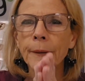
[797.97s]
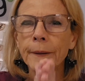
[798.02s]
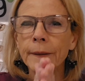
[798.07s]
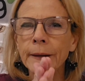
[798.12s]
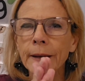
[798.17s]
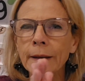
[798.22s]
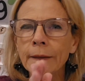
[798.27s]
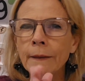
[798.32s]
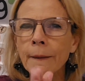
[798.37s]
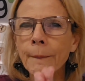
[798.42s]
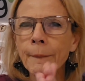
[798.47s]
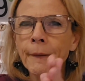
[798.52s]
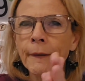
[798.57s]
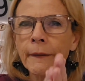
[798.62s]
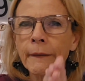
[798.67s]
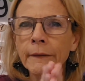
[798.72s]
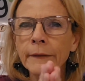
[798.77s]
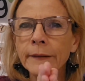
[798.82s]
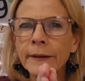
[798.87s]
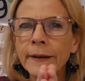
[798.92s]
putting the
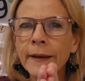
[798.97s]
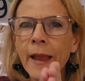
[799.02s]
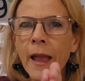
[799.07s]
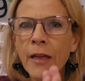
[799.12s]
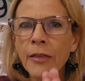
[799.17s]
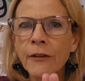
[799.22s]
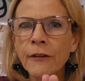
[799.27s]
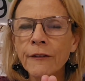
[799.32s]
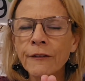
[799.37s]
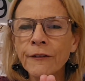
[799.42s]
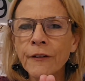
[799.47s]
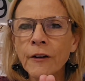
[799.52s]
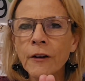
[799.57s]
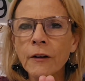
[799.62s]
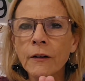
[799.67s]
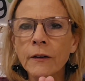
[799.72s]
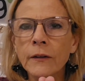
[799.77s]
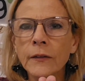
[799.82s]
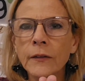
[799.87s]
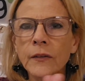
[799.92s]
burger together
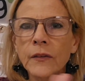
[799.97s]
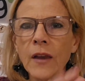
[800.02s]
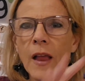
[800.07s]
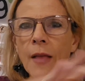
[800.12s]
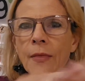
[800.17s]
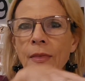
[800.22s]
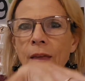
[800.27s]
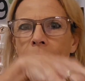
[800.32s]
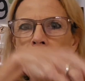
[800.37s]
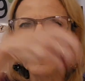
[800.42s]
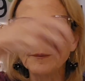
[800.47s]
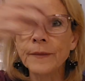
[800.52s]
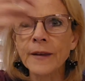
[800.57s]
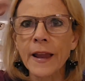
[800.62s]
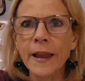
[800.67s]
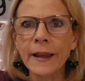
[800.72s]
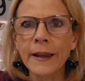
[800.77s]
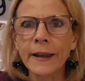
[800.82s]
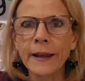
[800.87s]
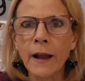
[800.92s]
first and then
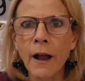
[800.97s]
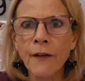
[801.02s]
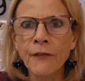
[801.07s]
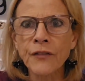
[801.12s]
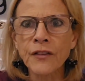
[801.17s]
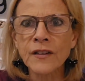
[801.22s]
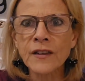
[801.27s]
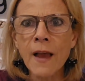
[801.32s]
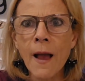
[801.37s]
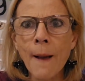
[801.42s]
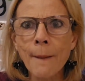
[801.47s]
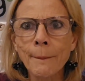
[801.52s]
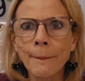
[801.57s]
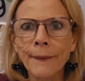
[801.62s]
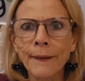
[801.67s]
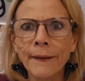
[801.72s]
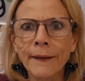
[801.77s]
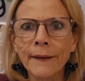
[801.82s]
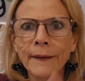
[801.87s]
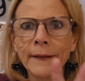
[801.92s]
taking off the
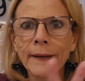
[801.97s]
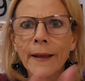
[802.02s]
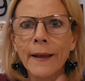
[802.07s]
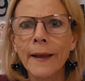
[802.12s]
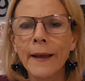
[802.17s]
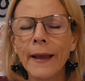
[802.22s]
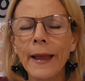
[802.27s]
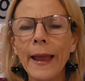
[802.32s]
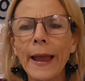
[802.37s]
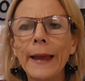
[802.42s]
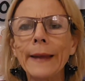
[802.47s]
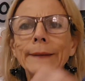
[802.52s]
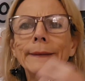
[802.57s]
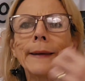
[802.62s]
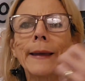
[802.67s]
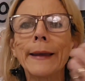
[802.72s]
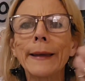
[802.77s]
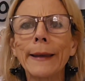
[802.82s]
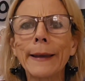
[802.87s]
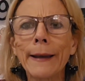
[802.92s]
top bun and
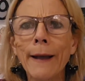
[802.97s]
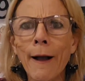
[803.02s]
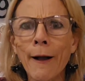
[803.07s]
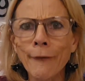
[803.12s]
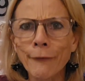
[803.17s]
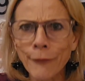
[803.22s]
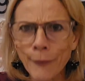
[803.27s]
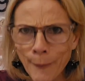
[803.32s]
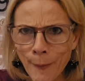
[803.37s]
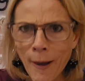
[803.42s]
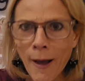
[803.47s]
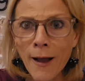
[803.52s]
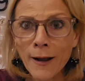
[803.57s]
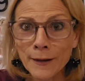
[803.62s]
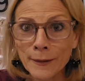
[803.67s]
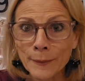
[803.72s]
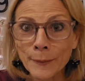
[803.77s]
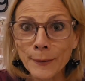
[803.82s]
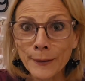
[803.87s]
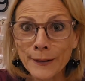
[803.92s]
taking off the
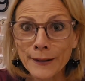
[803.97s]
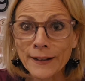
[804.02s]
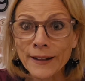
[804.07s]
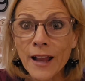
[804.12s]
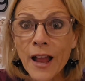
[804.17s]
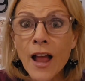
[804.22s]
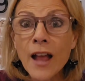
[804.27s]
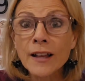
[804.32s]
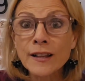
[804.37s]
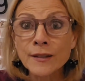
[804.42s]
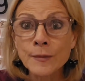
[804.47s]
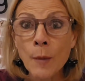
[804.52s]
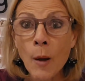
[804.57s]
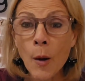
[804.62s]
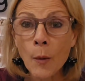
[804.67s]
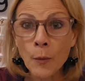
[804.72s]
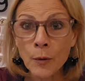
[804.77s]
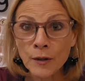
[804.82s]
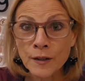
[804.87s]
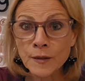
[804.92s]
bottom bun.
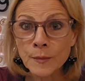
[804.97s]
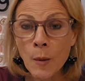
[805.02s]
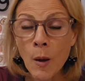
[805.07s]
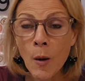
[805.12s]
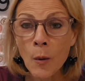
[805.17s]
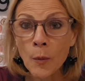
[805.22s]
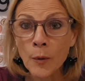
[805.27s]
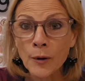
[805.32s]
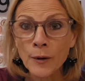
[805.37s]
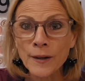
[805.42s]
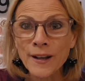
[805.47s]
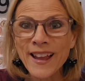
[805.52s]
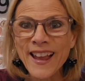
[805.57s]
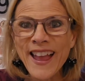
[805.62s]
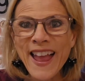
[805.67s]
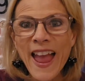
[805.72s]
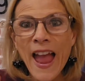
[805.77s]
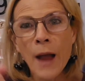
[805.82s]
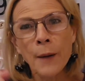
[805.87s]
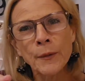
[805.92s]
Small word, small word.
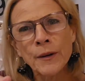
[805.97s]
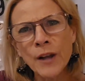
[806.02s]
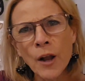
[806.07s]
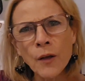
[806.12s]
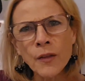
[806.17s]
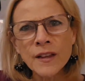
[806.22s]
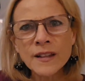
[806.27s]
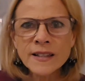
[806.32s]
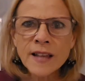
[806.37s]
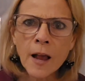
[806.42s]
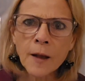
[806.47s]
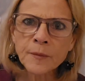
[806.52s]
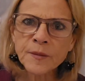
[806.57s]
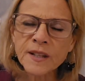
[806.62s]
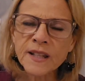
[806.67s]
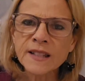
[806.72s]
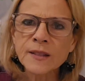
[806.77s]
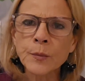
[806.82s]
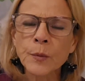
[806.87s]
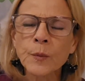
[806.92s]
And we know this
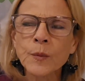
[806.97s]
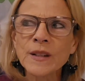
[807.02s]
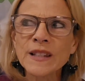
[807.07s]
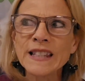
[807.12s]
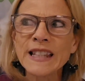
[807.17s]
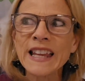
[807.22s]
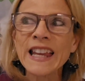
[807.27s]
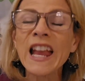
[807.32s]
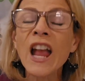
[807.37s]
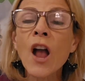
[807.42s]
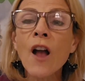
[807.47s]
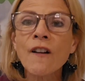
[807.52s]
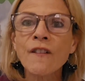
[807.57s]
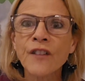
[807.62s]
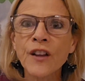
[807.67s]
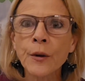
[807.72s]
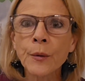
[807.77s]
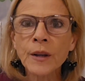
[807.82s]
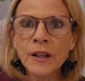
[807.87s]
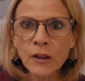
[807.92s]
helps us when we see
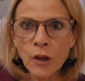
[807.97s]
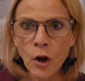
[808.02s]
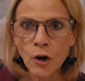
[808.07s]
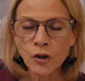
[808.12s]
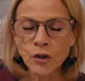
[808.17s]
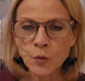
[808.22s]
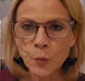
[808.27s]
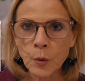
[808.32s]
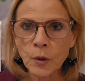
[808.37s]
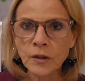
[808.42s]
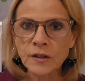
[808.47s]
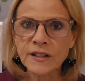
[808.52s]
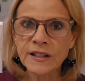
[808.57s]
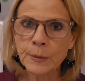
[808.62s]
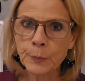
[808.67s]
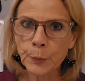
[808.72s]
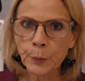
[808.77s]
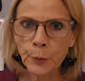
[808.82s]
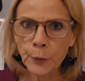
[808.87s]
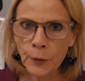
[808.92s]
very large words
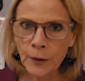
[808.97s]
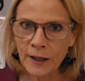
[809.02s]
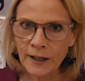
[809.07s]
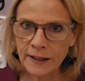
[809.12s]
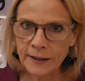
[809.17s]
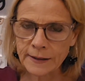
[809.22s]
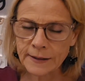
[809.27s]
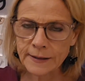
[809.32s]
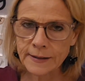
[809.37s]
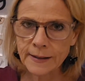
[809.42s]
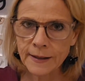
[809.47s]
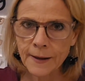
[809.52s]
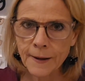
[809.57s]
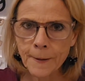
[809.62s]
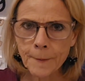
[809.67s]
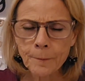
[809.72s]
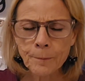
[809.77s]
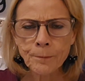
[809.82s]
in print.